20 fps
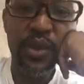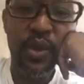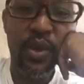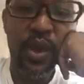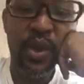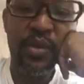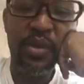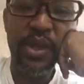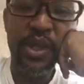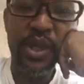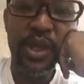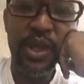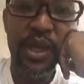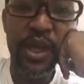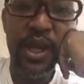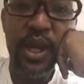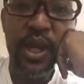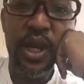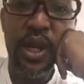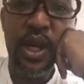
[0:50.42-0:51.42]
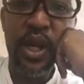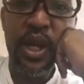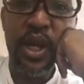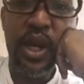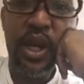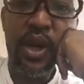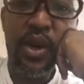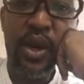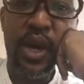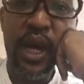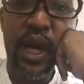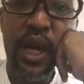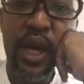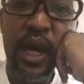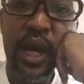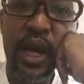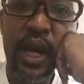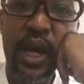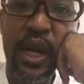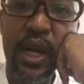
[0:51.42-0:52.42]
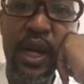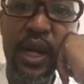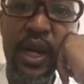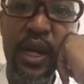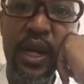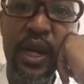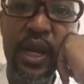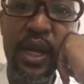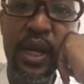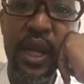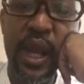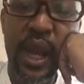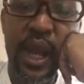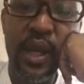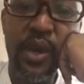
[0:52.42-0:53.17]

One person. Okay, yeah,